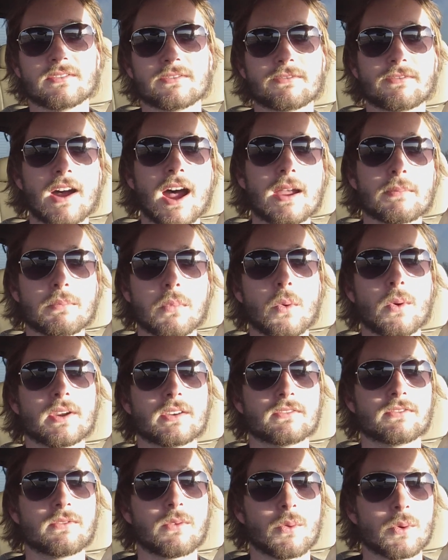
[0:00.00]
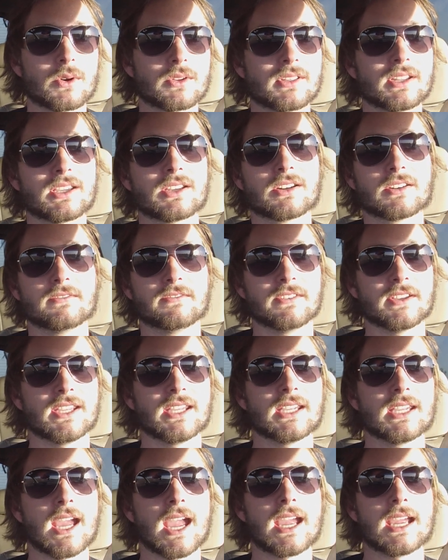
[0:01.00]
5.4 liter
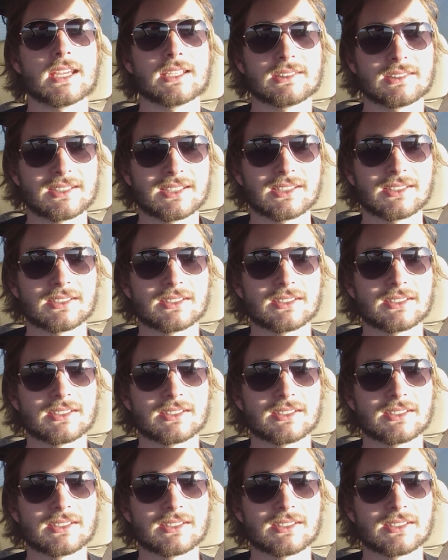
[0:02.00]
V8.